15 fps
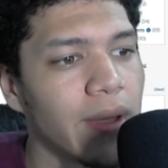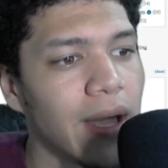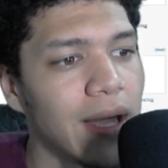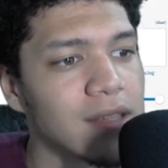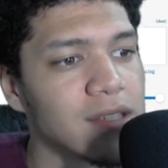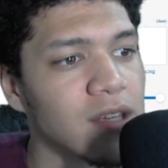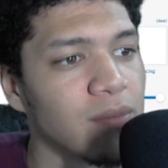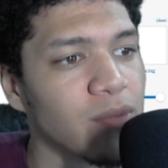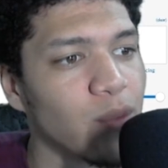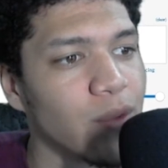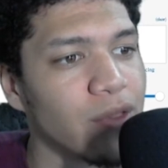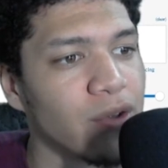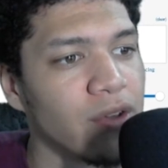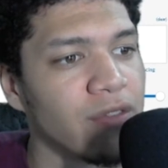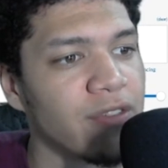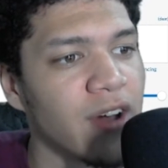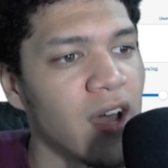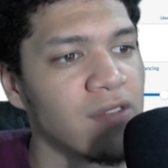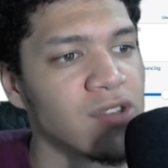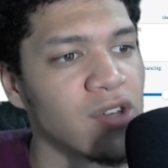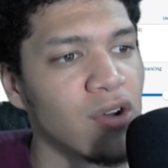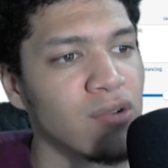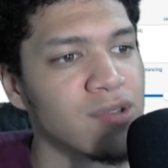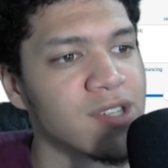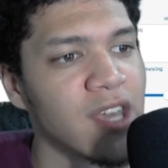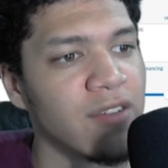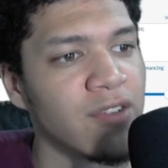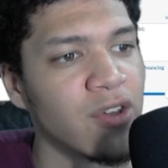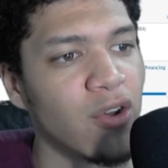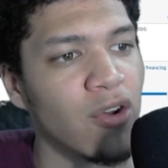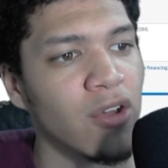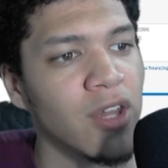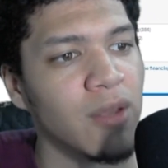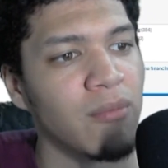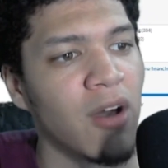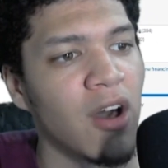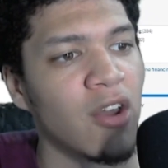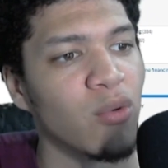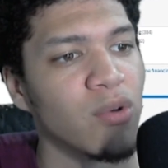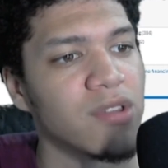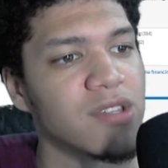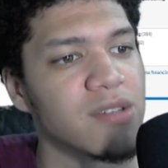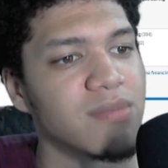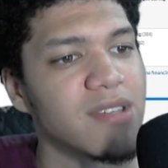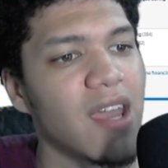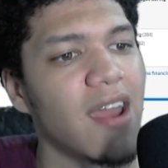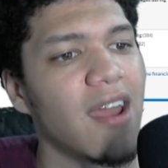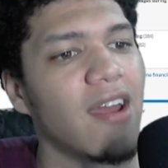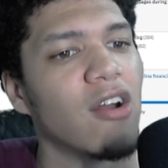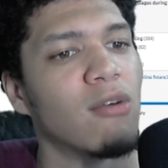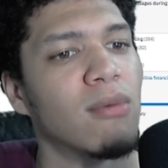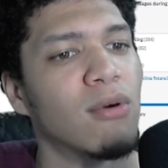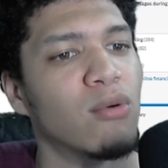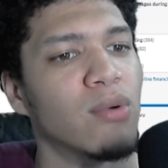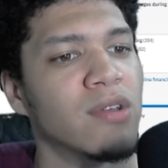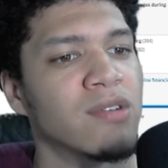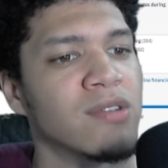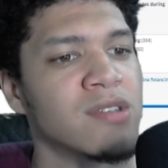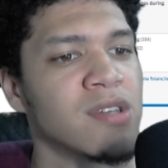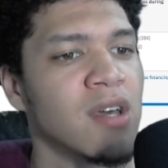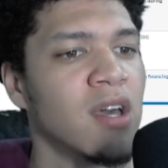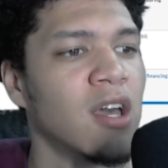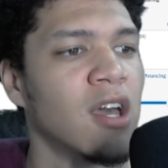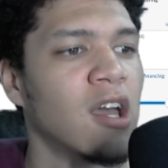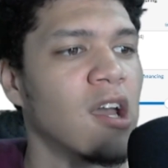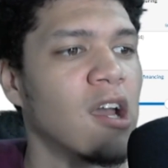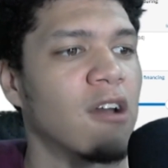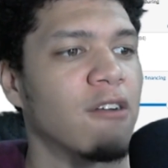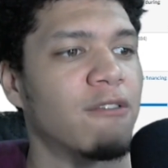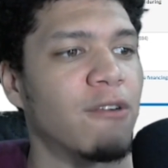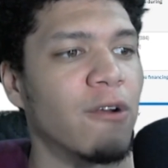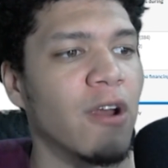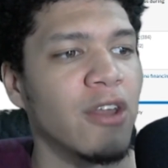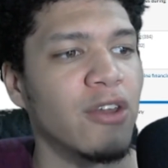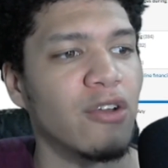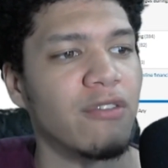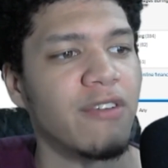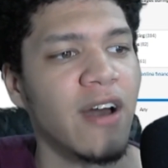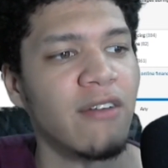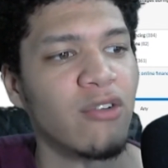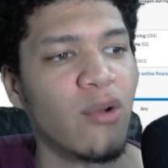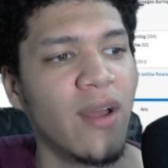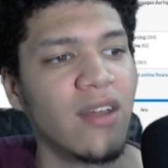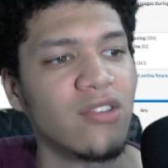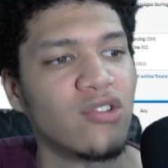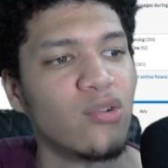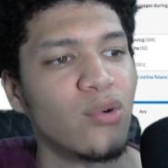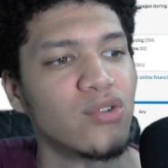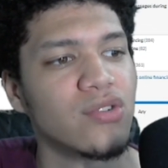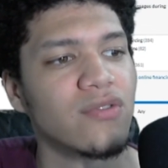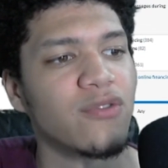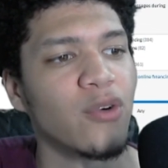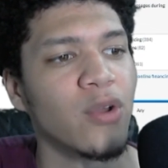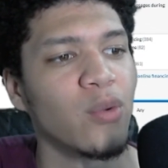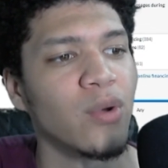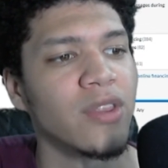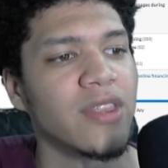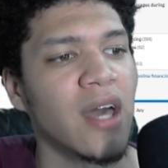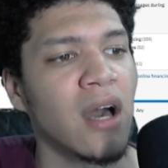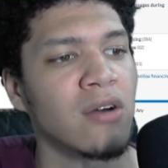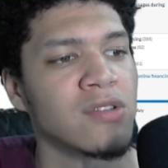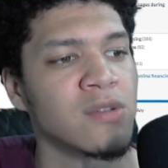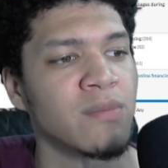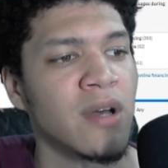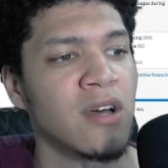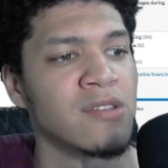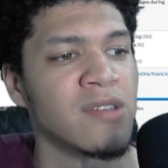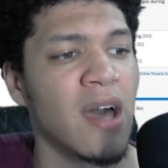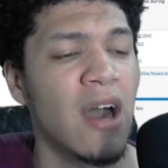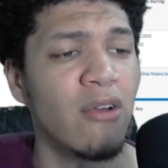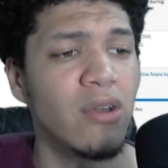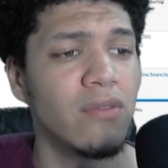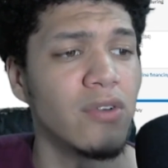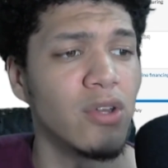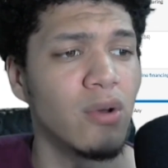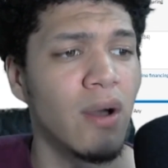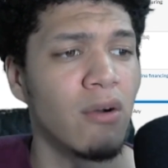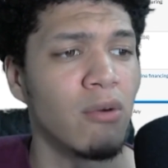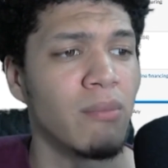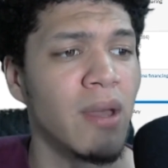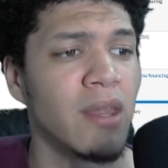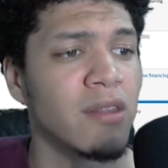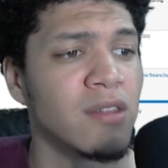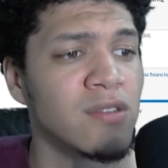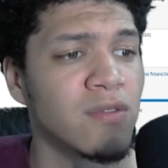got some 335s, 07 early model with some terrible wheels for under $5,000, 241,000 miles. I don't even know how it made it this